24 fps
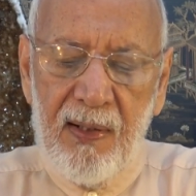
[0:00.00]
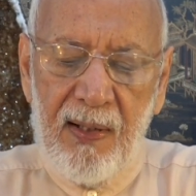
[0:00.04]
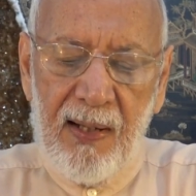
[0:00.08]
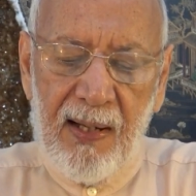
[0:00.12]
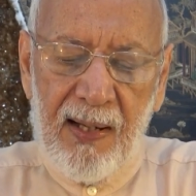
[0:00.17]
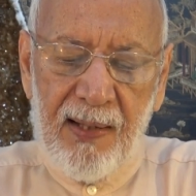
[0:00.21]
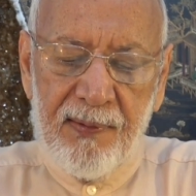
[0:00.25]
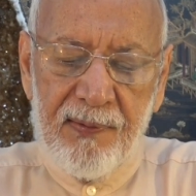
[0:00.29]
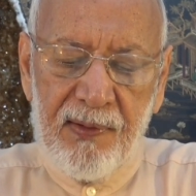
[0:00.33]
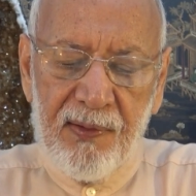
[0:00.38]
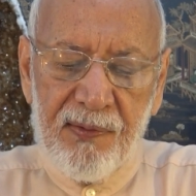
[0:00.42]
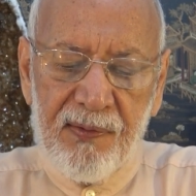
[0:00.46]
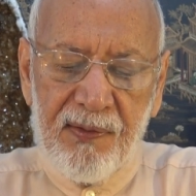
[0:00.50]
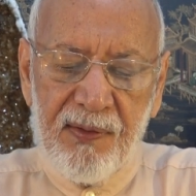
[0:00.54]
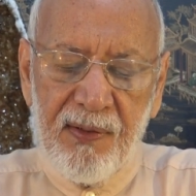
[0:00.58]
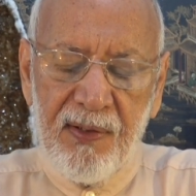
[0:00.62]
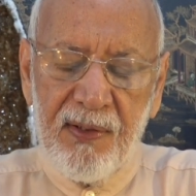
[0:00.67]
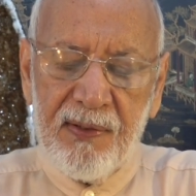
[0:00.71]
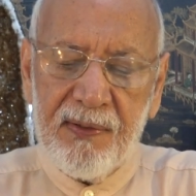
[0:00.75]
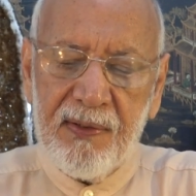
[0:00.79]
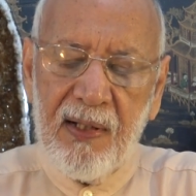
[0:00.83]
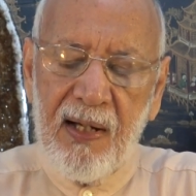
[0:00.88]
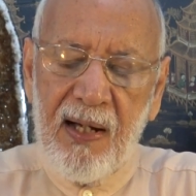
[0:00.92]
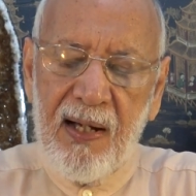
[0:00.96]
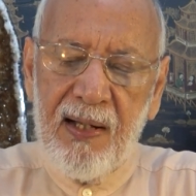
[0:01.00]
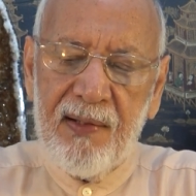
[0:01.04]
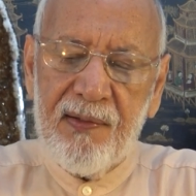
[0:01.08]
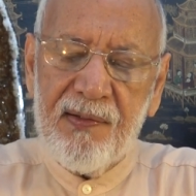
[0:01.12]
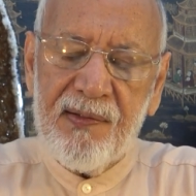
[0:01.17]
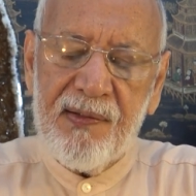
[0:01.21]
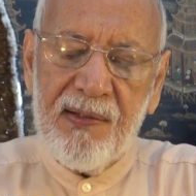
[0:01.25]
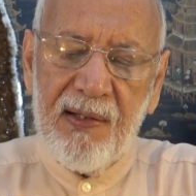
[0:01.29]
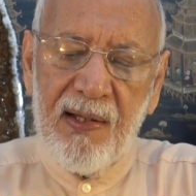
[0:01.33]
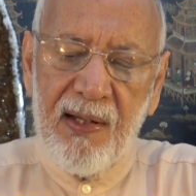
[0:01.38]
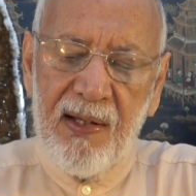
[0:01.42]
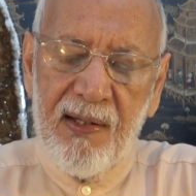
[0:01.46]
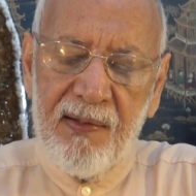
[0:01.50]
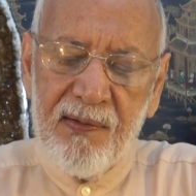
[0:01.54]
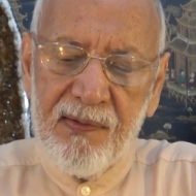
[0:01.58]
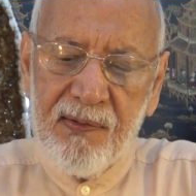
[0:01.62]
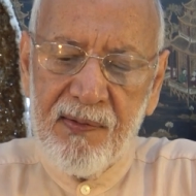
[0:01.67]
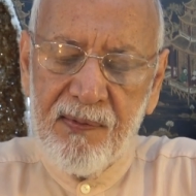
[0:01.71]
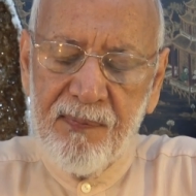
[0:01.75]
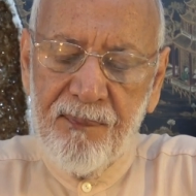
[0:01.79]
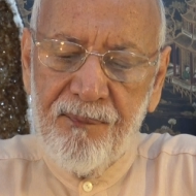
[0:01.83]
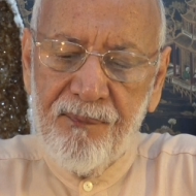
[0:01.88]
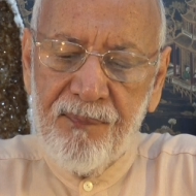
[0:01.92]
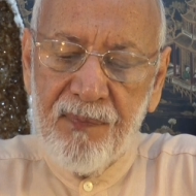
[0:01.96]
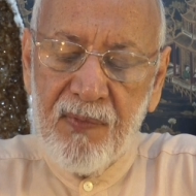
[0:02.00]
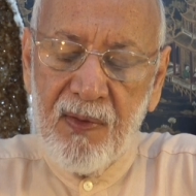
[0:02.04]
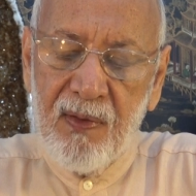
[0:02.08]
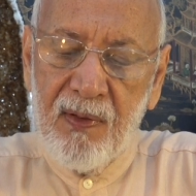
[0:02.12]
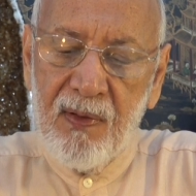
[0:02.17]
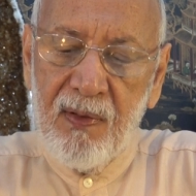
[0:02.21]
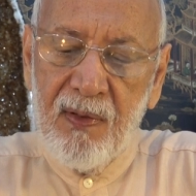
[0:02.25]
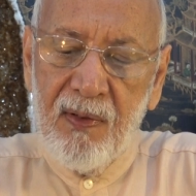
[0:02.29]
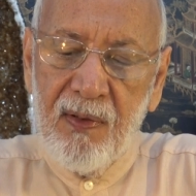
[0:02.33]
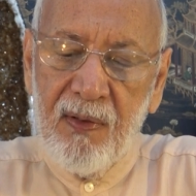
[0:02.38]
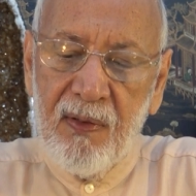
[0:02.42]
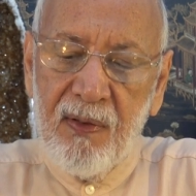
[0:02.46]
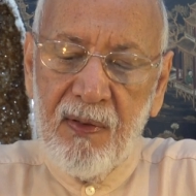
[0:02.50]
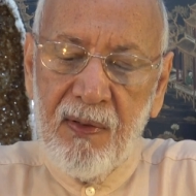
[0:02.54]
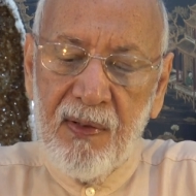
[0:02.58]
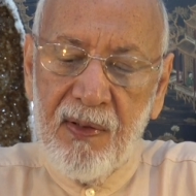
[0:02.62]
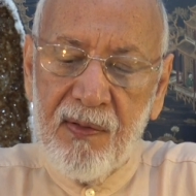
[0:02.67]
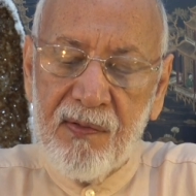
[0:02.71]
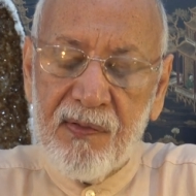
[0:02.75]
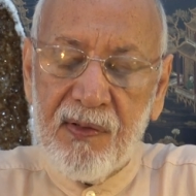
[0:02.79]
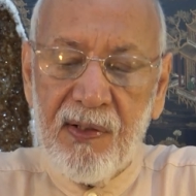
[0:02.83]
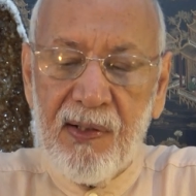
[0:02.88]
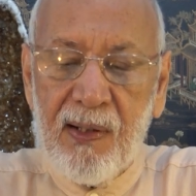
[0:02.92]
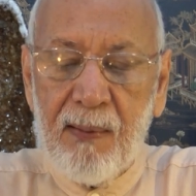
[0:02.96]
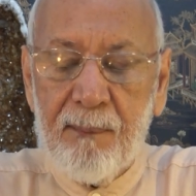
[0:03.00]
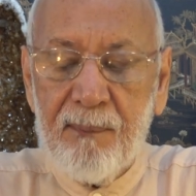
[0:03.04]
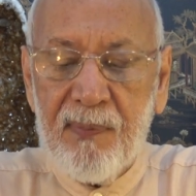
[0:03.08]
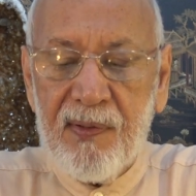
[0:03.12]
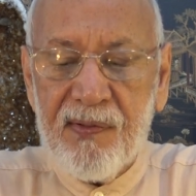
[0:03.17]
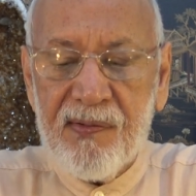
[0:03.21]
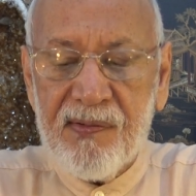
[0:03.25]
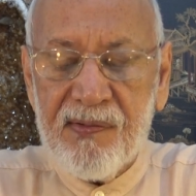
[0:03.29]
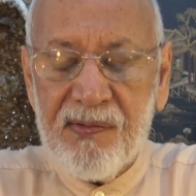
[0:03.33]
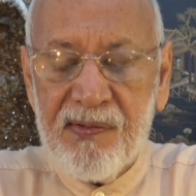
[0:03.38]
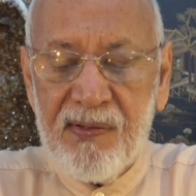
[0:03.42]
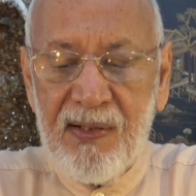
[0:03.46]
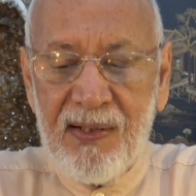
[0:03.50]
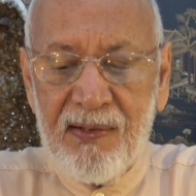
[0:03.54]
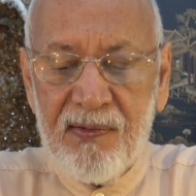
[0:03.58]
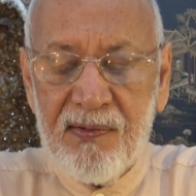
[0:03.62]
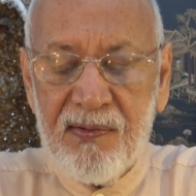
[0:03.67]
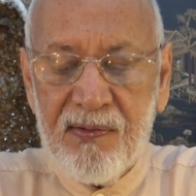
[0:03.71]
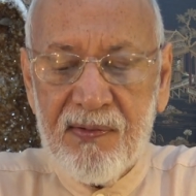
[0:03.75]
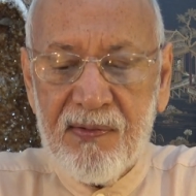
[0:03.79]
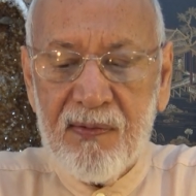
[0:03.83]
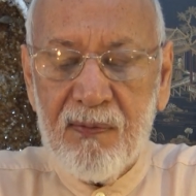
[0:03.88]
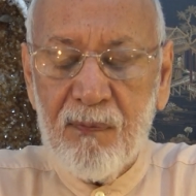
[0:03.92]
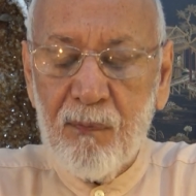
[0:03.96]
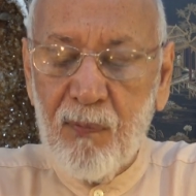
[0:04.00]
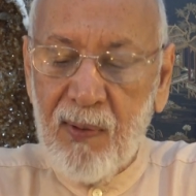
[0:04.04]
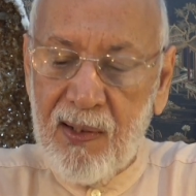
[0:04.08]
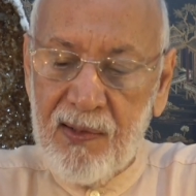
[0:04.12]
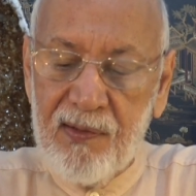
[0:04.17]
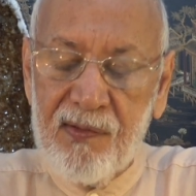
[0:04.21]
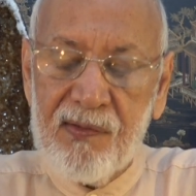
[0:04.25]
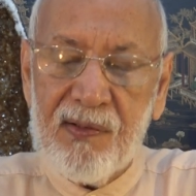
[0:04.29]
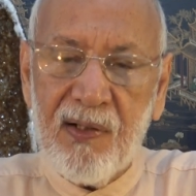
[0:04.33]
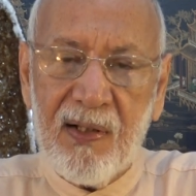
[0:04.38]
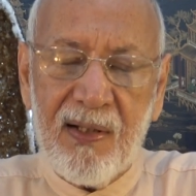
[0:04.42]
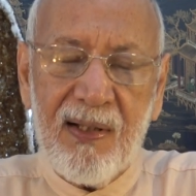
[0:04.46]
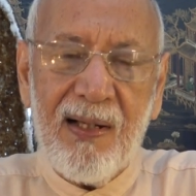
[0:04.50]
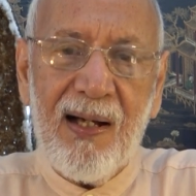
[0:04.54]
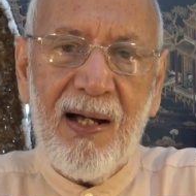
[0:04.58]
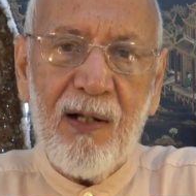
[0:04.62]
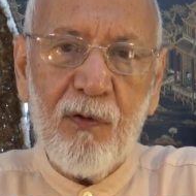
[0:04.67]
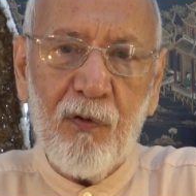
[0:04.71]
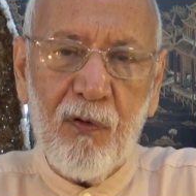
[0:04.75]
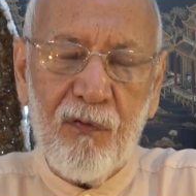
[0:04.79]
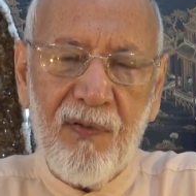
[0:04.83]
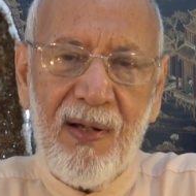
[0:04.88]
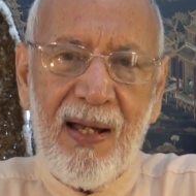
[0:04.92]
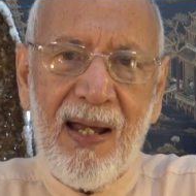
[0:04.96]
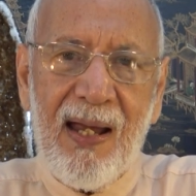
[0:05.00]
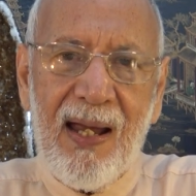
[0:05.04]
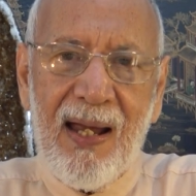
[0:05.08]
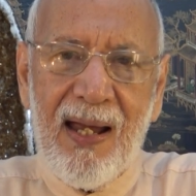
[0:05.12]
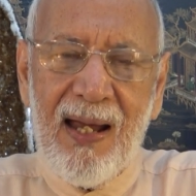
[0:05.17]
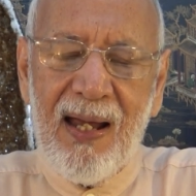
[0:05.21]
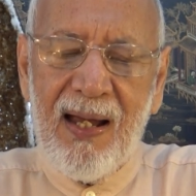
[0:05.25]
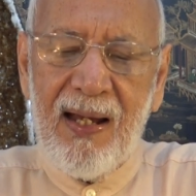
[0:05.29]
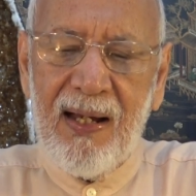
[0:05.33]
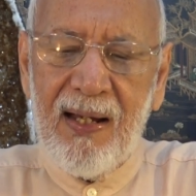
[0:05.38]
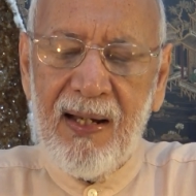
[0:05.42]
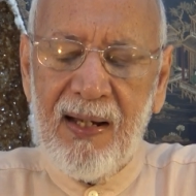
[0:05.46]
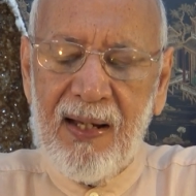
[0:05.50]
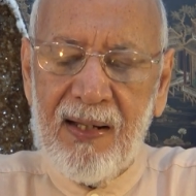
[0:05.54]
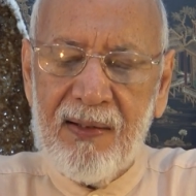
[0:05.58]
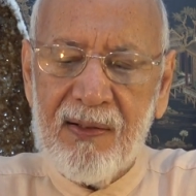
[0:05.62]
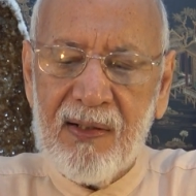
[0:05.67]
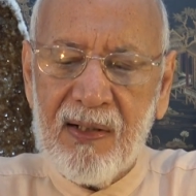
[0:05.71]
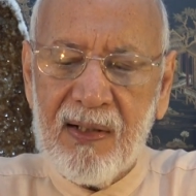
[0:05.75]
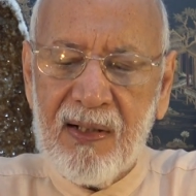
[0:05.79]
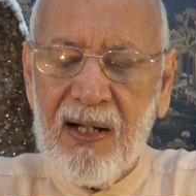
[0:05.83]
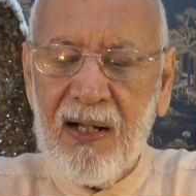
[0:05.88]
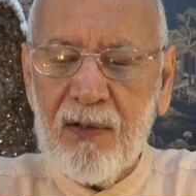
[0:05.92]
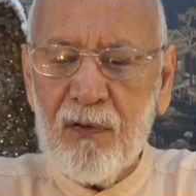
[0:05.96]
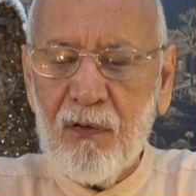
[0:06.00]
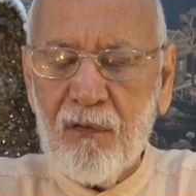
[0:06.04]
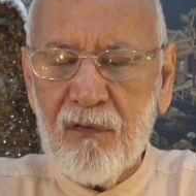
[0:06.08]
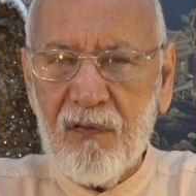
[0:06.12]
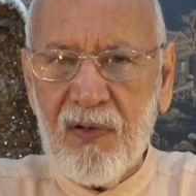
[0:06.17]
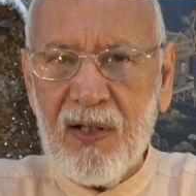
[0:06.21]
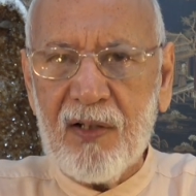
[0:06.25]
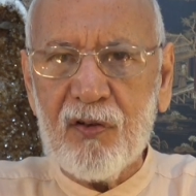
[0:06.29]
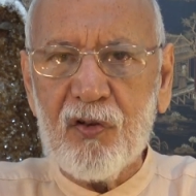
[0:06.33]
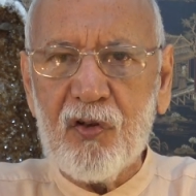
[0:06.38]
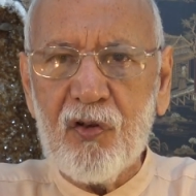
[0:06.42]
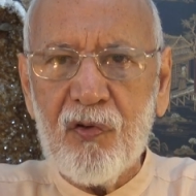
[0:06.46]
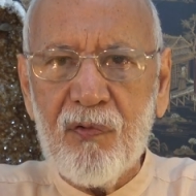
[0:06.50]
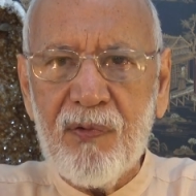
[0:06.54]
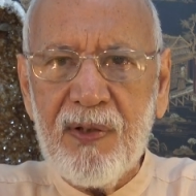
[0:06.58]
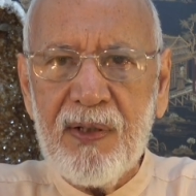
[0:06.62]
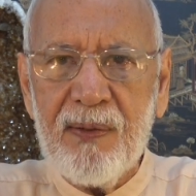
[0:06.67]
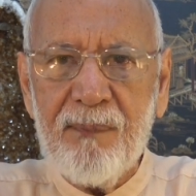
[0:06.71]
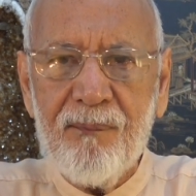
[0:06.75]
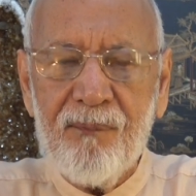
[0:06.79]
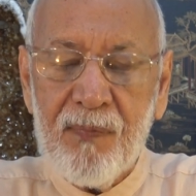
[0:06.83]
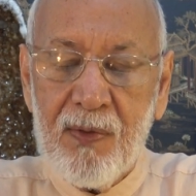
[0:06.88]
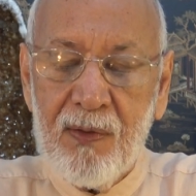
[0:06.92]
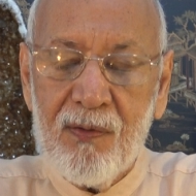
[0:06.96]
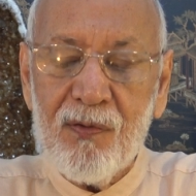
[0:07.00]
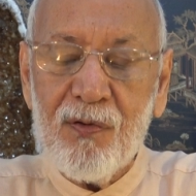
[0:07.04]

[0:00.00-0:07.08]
And the third card says, is the number 6. Well, it's a card of air and a card of luxury.